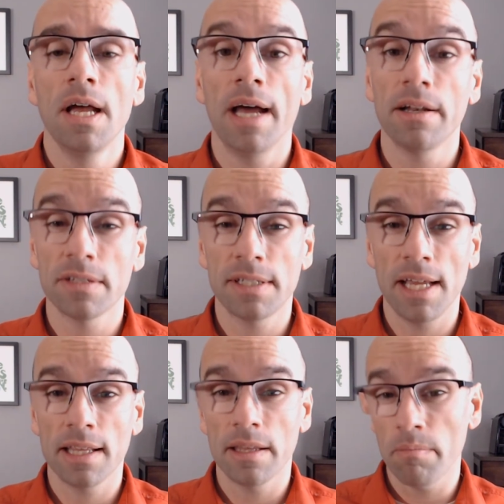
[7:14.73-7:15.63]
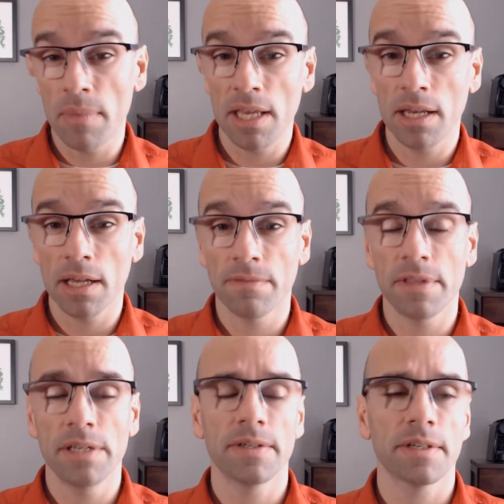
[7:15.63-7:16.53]
understand the meaning of
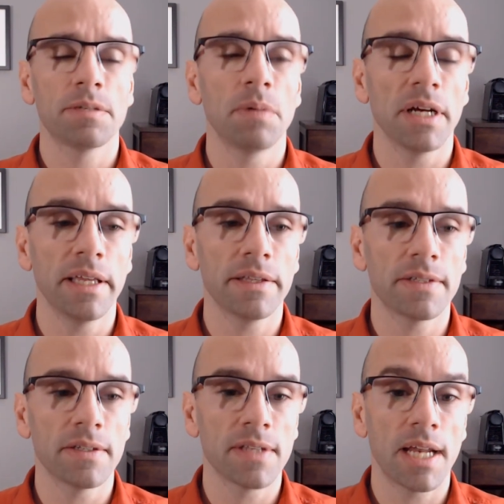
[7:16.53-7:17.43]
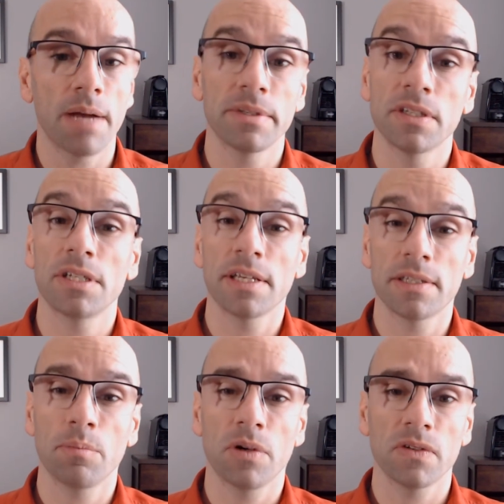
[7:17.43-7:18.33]
these experiences, then I would suggest
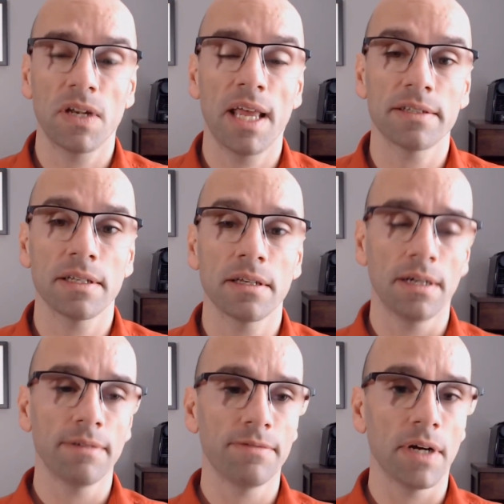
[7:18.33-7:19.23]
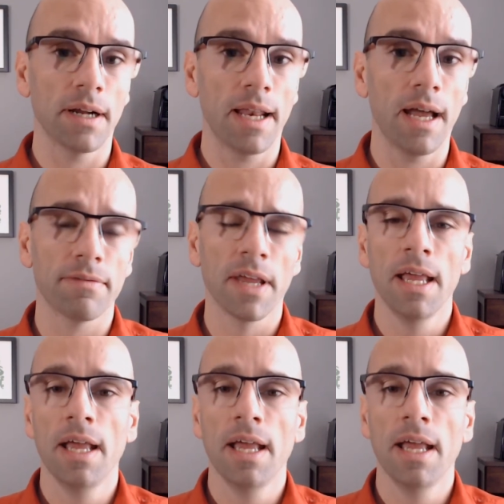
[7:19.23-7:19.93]
the person hasn't gone far enough.